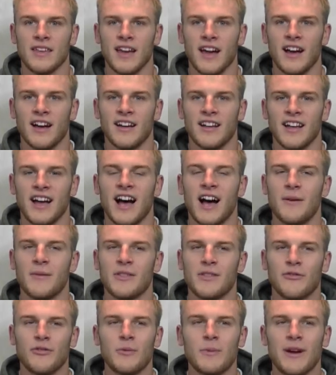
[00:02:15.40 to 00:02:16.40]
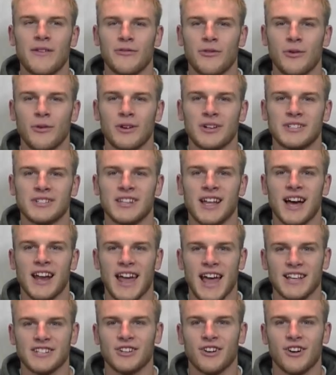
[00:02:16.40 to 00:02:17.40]
Yeah, in the 4x4 it's
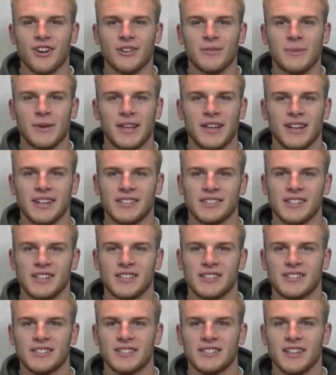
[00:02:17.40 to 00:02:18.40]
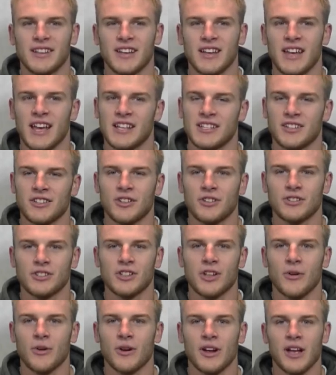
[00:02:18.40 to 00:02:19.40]
not as hard because it's a little
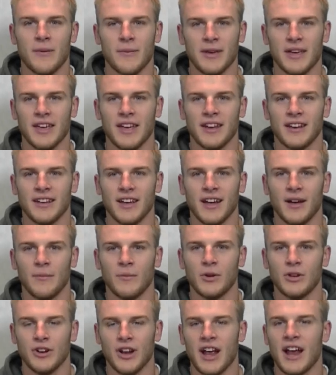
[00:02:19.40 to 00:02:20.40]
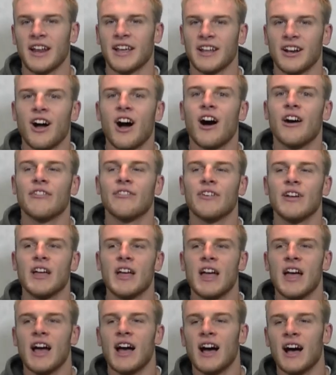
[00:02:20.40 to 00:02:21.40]
slower coming in when you're handing it off.
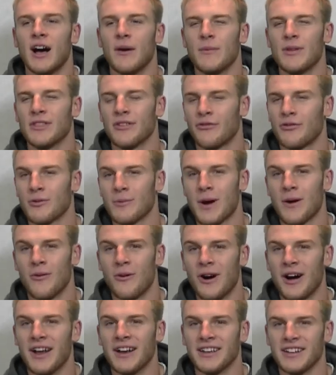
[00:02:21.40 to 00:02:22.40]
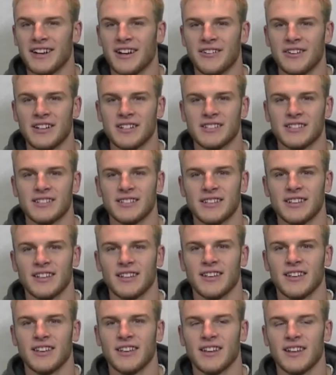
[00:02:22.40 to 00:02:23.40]
In the 4x1,
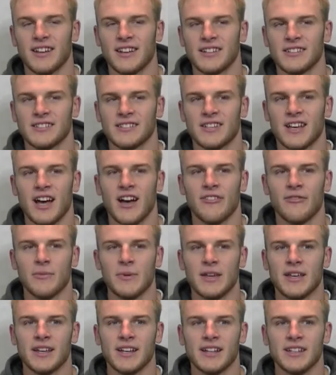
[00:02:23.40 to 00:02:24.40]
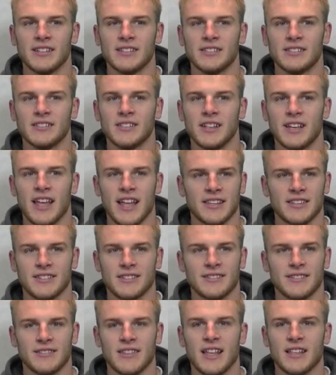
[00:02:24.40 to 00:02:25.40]
it is tough because
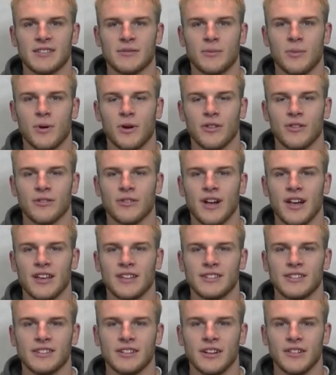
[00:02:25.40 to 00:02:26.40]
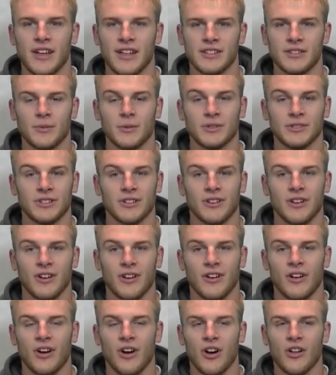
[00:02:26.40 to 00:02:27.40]
that's part of the race. That's almost
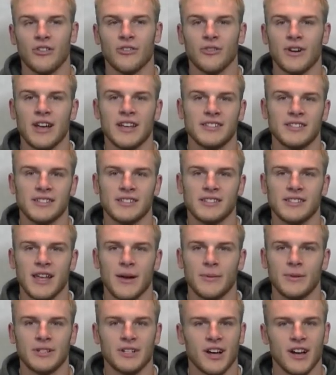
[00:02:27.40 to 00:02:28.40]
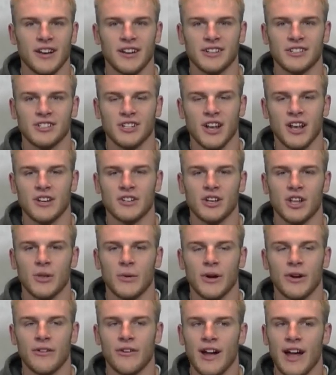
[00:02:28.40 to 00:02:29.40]
all the races, that baton exchange all
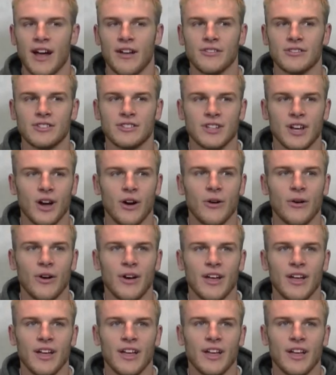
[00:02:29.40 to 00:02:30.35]
the way around. So